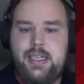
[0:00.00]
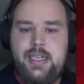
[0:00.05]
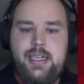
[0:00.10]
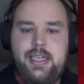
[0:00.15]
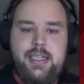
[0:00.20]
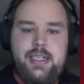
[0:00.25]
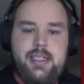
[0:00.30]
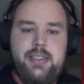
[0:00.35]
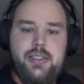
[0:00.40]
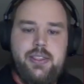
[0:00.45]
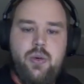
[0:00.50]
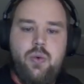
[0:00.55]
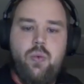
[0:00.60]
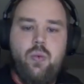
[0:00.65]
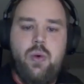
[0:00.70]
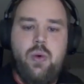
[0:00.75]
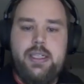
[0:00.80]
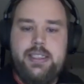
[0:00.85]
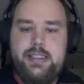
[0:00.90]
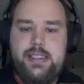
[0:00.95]
So
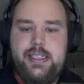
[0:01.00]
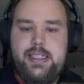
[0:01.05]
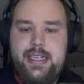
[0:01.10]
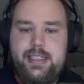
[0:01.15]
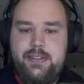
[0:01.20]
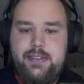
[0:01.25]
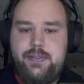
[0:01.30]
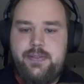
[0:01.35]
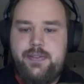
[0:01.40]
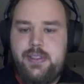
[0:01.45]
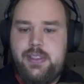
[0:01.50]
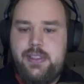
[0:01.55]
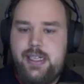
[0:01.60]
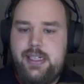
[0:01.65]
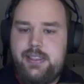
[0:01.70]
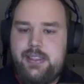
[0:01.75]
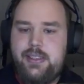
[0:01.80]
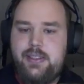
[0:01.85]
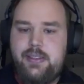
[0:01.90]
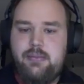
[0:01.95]
what can
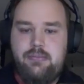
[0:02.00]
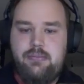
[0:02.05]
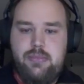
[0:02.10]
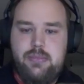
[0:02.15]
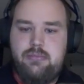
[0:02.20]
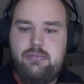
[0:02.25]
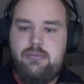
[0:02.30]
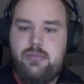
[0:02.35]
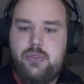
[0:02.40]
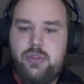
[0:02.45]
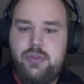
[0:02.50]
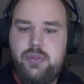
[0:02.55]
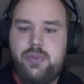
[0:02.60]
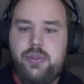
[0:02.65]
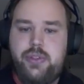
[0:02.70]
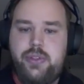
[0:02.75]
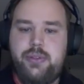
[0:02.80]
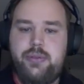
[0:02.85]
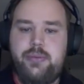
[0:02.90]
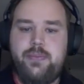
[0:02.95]
facades do for
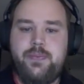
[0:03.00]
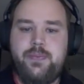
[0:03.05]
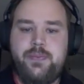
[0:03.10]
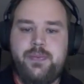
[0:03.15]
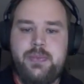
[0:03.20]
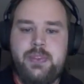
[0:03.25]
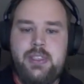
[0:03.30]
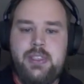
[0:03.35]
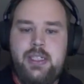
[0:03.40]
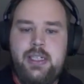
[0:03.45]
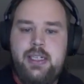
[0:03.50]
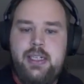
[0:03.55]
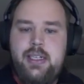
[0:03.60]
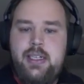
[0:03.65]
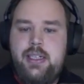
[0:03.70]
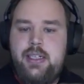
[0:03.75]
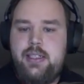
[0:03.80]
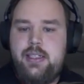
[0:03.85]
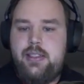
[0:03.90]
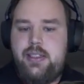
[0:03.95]
you?
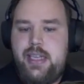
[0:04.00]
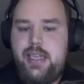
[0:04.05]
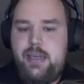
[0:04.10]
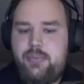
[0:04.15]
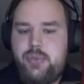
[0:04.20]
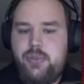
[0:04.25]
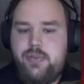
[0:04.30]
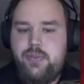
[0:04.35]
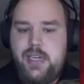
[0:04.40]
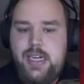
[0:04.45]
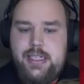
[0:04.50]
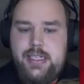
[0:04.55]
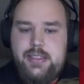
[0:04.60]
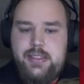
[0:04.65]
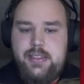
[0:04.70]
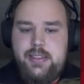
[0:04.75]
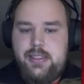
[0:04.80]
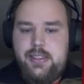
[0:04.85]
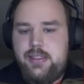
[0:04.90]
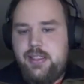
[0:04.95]
They provide,
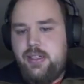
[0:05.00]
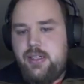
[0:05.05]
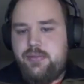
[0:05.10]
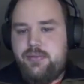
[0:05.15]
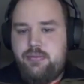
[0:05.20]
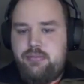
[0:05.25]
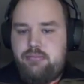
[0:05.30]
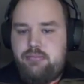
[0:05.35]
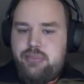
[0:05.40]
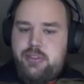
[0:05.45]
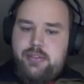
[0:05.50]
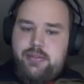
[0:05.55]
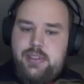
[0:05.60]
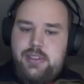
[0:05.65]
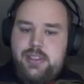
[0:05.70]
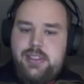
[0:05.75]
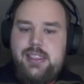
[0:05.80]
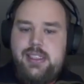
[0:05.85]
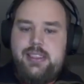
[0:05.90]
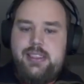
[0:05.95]
as I've
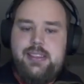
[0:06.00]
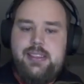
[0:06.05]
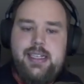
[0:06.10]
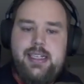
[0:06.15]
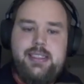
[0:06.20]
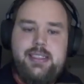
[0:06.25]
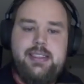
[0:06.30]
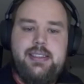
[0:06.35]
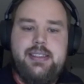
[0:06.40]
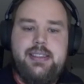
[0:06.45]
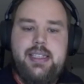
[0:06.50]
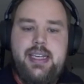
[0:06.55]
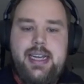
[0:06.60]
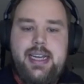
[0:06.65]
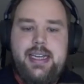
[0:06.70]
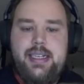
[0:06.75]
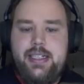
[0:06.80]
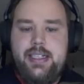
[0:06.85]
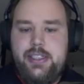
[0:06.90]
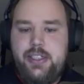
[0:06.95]
previously said,
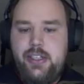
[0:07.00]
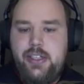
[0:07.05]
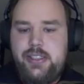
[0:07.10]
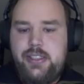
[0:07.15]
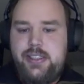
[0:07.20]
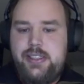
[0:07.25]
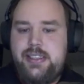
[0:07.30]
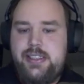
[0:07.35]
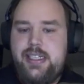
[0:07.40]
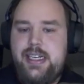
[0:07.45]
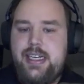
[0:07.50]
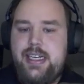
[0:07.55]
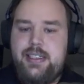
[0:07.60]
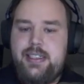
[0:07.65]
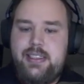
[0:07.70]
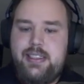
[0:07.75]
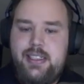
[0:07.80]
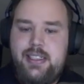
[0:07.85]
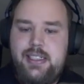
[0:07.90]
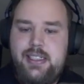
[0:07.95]
an agnostic and
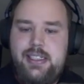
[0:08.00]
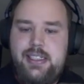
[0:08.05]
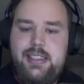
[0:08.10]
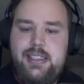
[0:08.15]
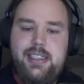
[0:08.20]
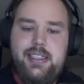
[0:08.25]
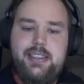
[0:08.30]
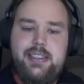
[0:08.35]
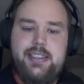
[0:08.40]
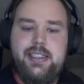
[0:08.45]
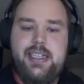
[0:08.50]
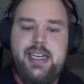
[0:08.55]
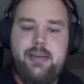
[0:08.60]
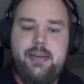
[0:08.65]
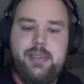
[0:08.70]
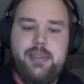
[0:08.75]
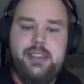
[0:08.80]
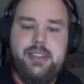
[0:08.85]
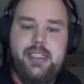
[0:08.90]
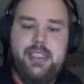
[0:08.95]
cleanly
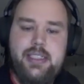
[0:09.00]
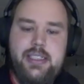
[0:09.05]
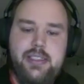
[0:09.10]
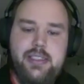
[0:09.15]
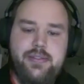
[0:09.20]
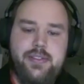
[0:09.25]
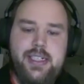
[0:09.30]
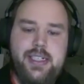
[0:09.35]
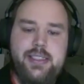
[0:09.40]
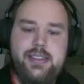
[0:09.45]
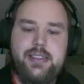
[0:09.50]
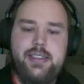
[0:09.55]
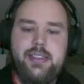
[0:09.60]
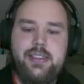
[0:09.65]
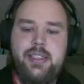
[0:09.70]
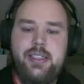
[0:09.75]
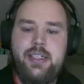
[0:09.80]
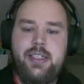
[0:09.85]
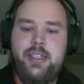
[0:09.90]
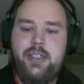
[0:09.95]
decoupled interface
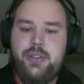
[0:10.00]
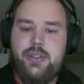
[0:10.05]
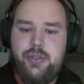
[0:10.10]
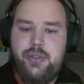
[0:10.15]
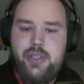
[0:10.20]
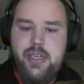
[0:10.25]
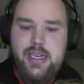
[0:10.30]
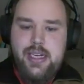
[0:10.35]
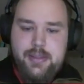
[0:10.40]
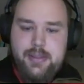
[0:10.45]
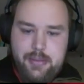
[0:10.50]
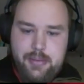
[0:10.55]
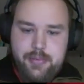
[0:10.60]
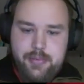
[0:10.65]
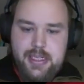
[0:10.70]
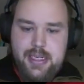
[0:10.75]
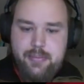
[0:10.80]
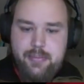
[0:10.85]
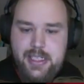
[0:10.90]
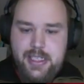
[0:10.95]
to your
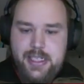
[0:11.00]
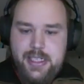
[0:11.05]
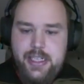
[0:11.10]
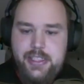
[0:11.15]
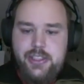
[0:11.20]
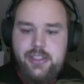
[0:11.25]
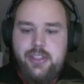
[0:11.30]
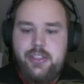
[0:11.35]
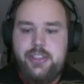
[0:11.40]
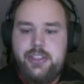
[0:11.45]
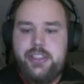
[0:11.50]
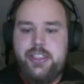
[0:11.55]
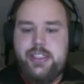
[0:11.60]
application logic.